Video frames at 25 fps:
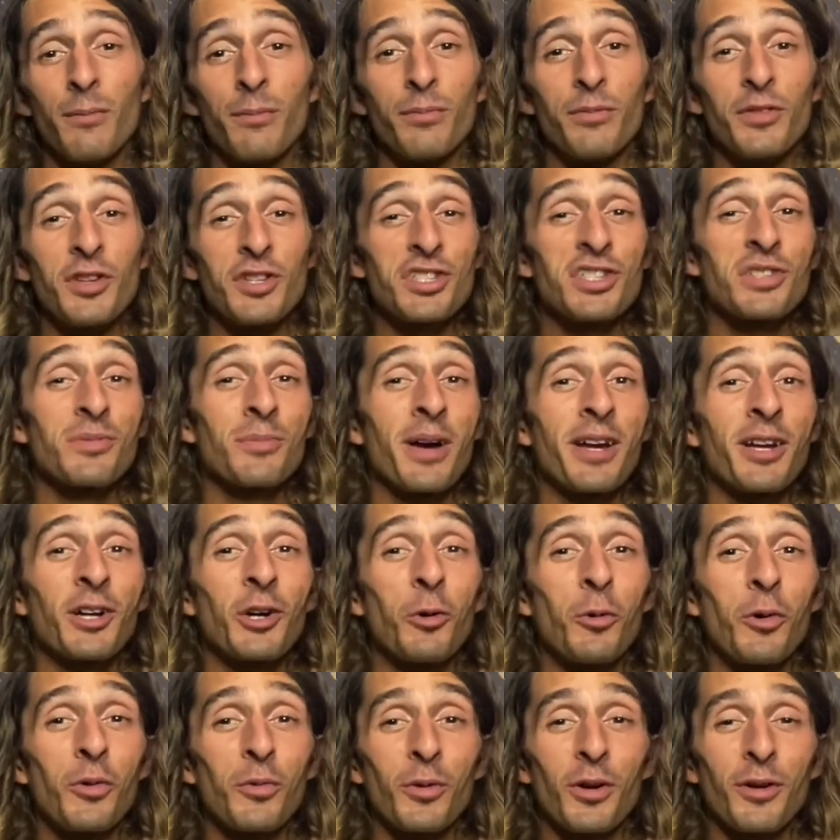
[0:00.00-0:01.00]
This is
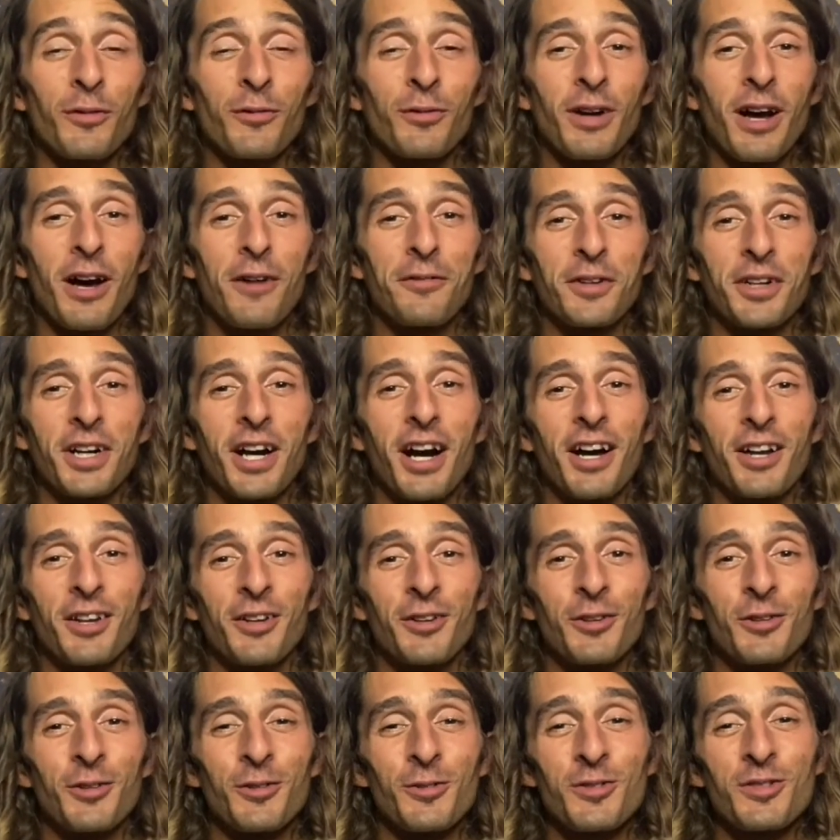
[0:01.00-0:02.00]
Michael with
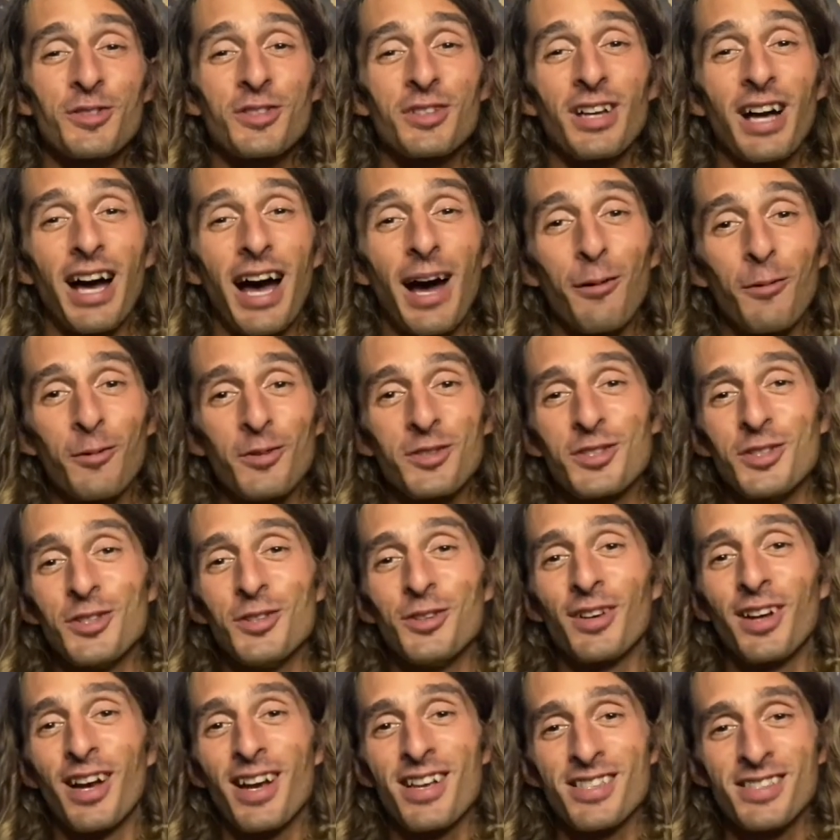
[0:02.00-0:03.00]
WorkForAvocados. I will see
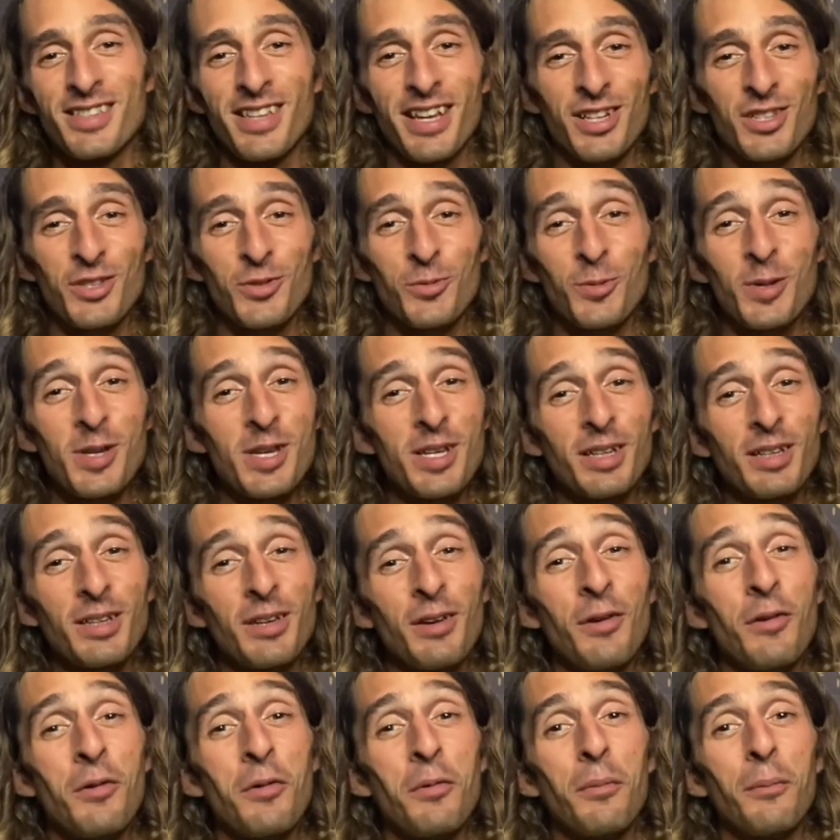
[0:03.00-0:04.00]
you guys next week.
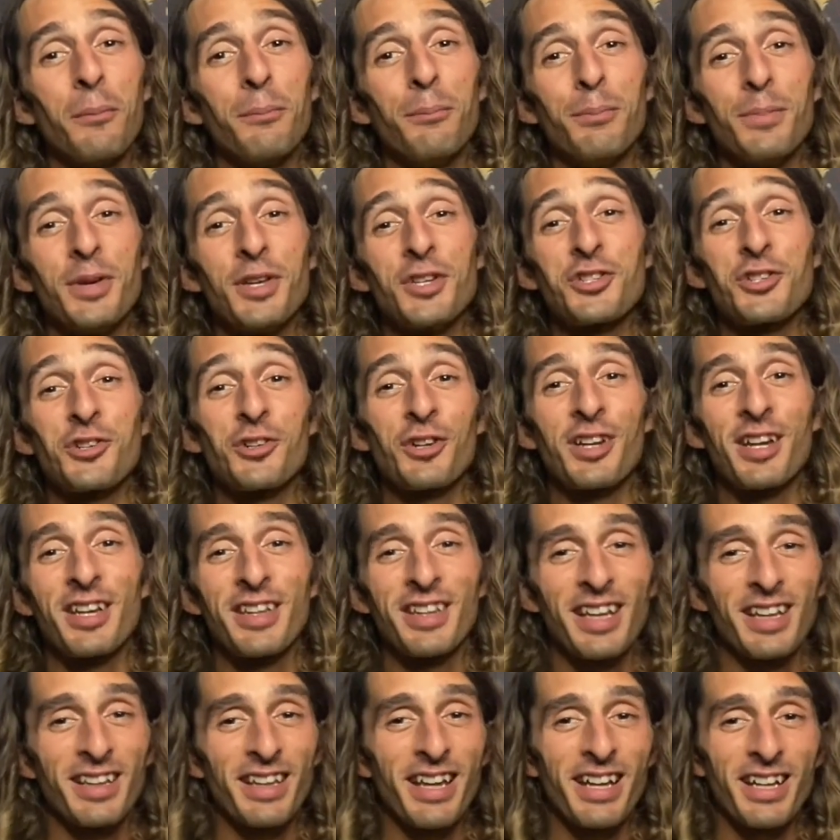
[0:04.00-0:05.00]
Be sure to hit
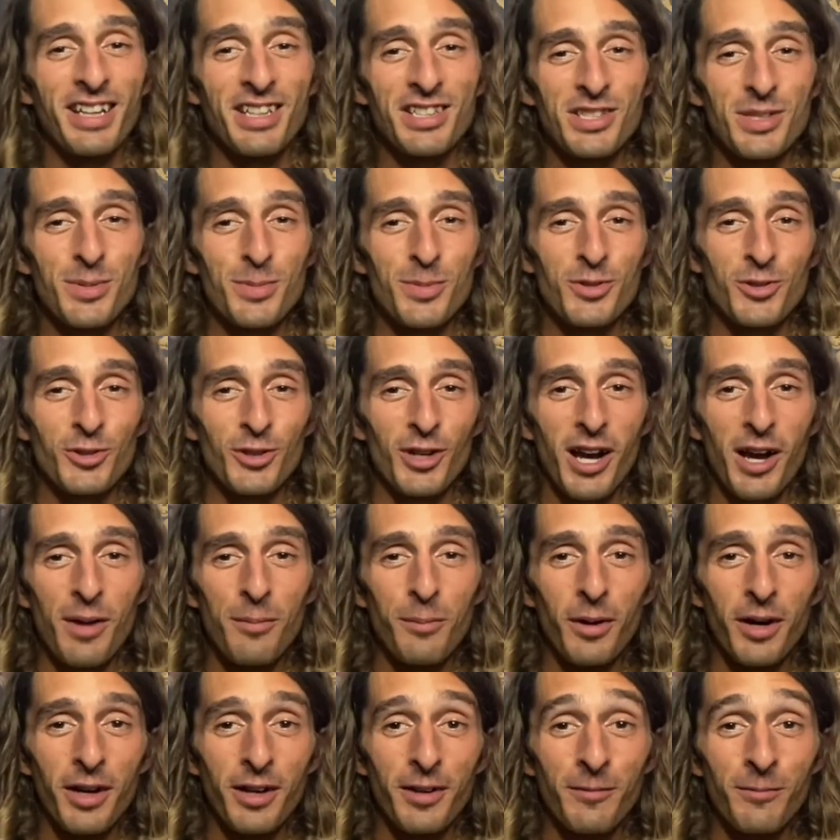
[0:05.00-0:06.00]
that like and subscribe
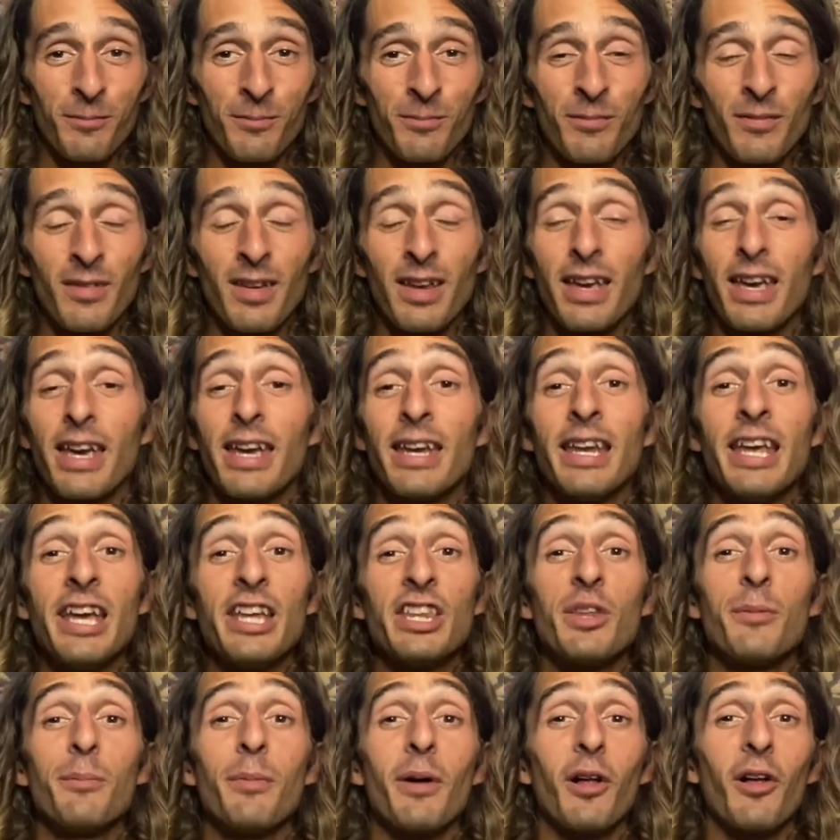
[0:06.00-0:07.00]
button and
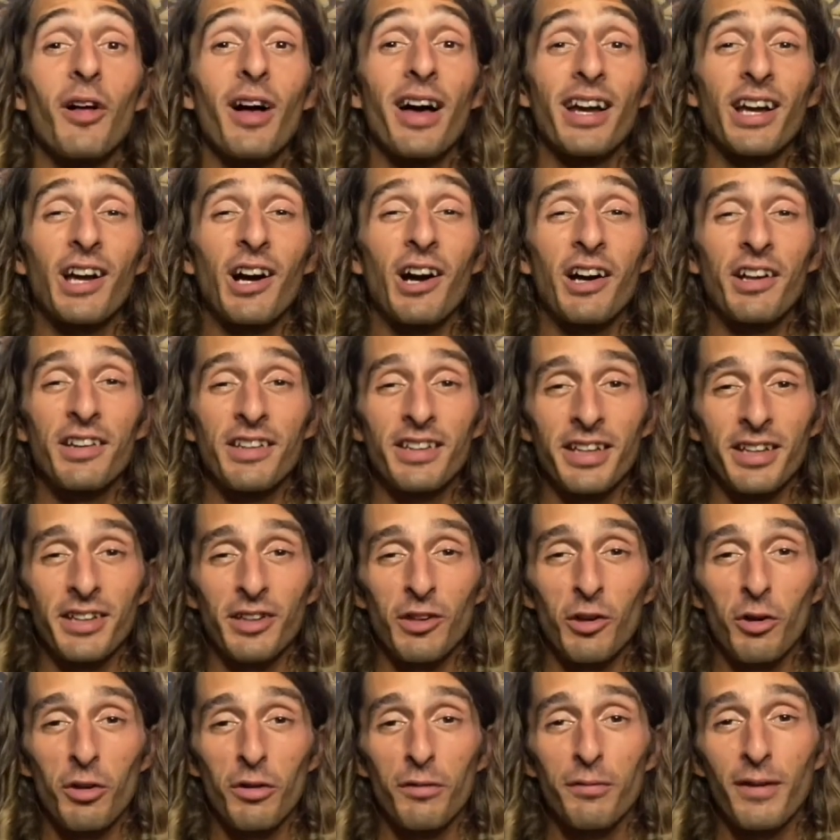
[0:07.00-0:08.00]
hit the bell icon to get
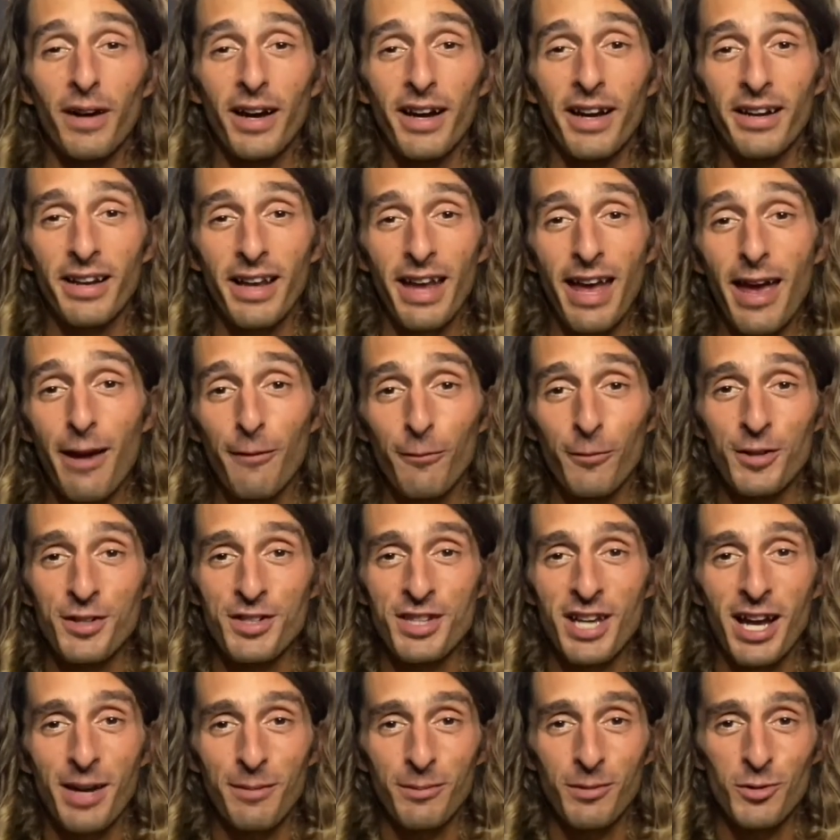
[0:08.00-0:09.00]
notified every
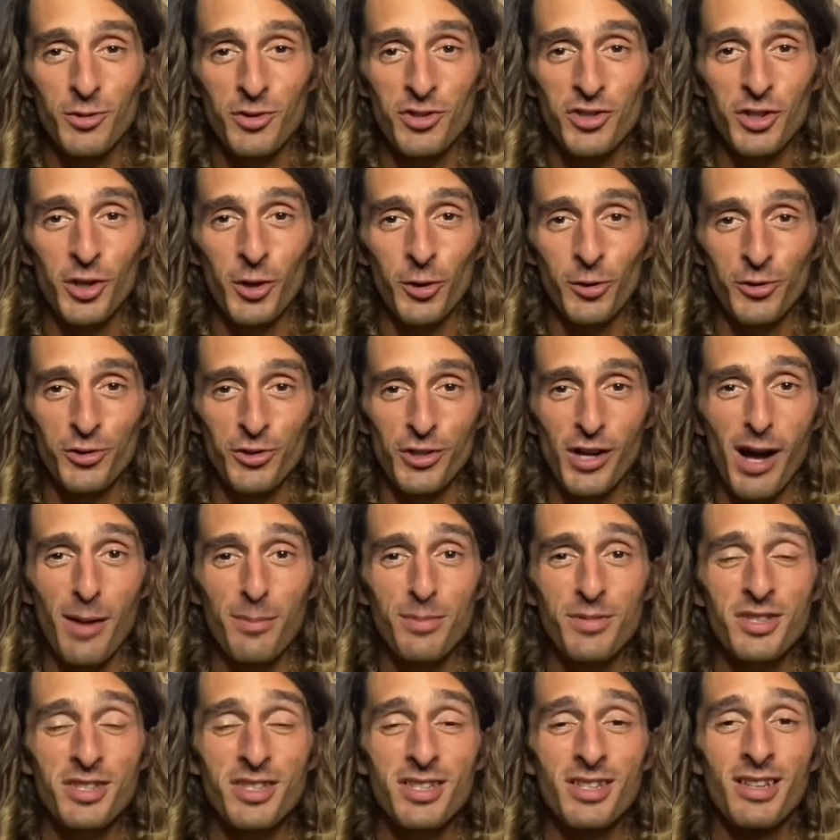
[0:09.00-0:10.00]
time new Stoke
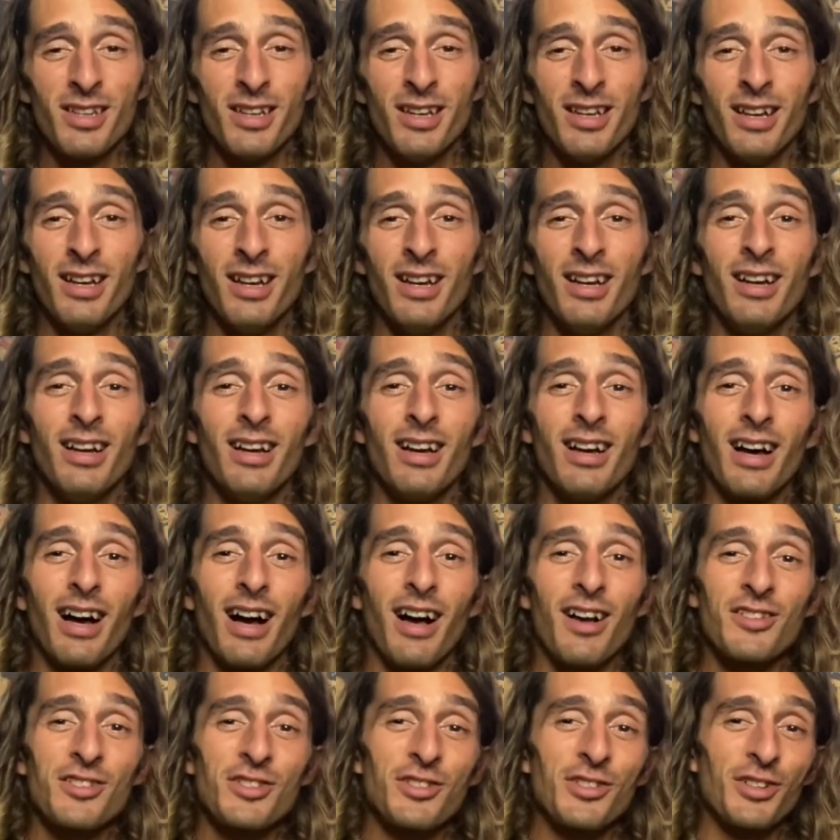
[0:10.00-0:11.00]
drops.
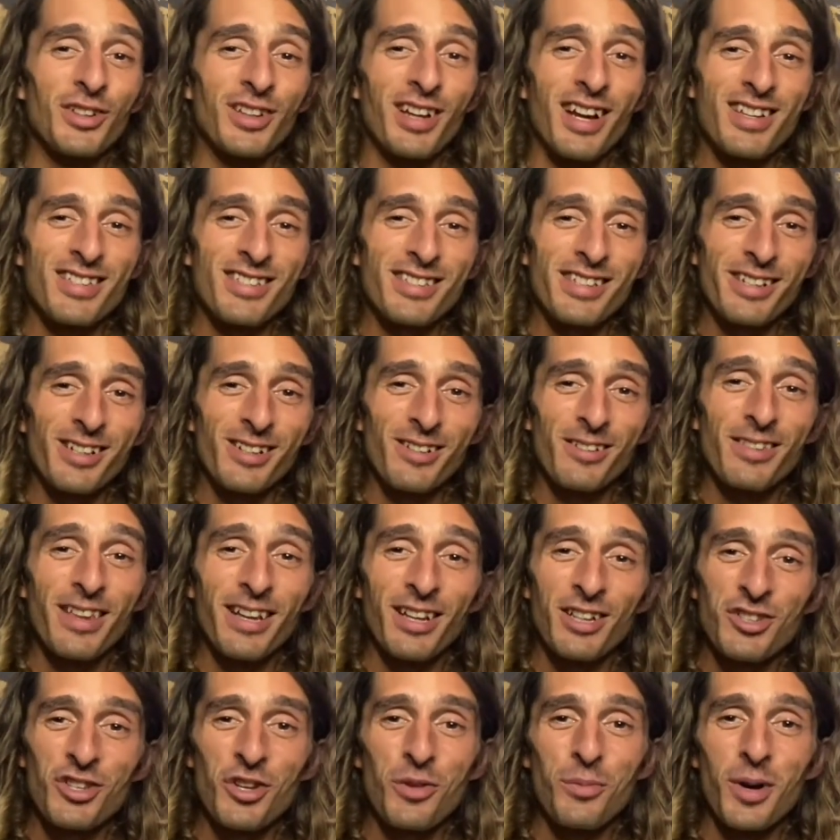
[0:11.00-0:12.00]
I'll see you guys later.
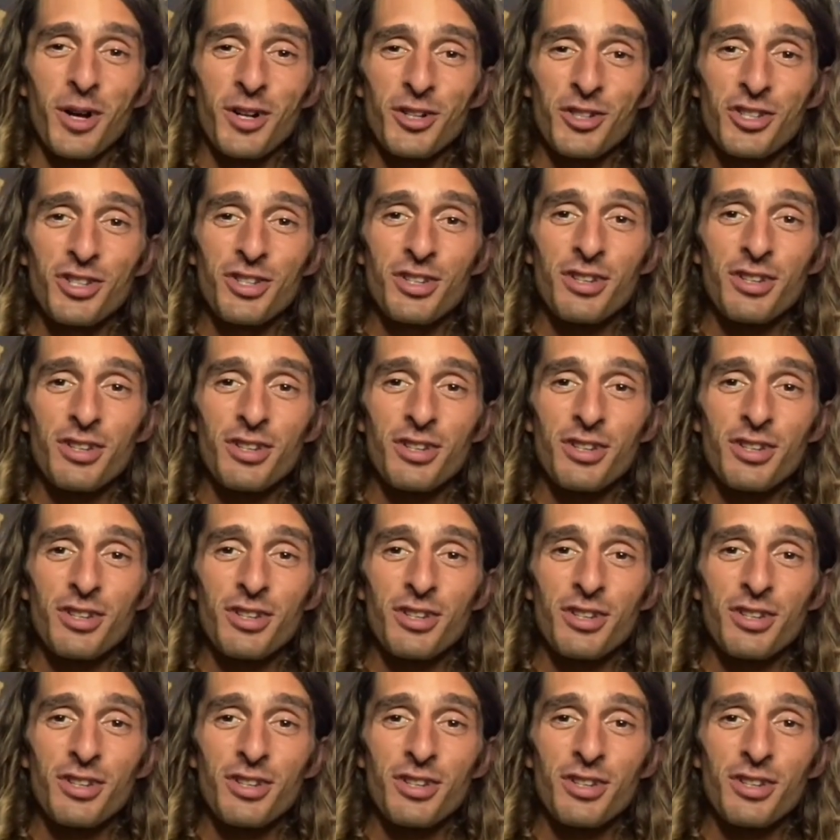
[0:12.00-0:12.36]
Thanks so much.